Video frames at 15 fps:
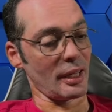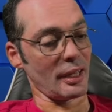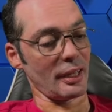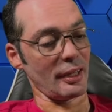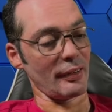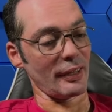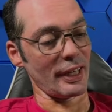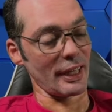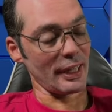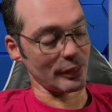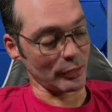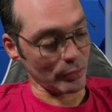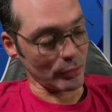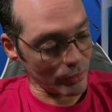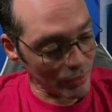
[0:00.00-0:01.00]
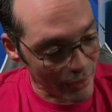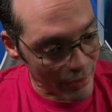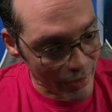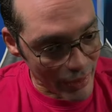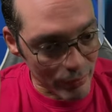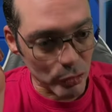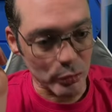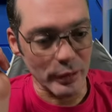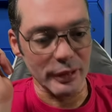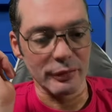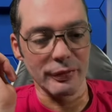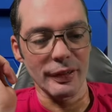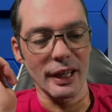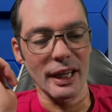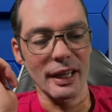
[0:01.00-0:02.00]
Alright, level
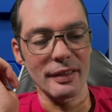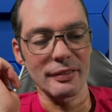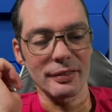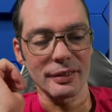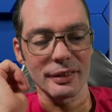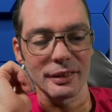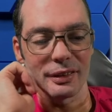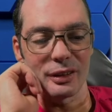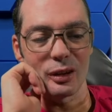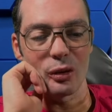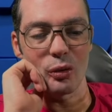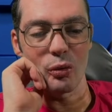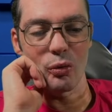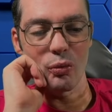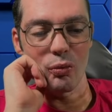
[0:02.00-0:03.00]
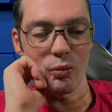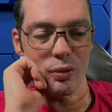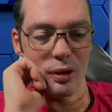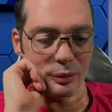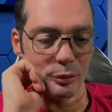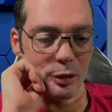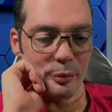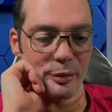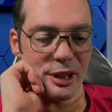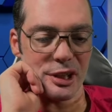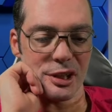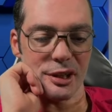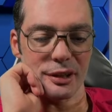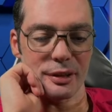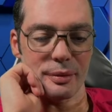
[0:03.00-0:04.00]
25. One more
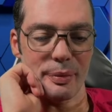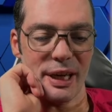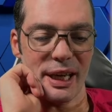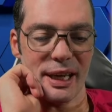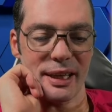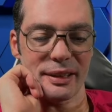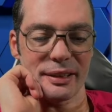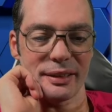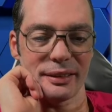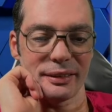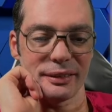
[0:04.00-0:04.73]
mission in the bag.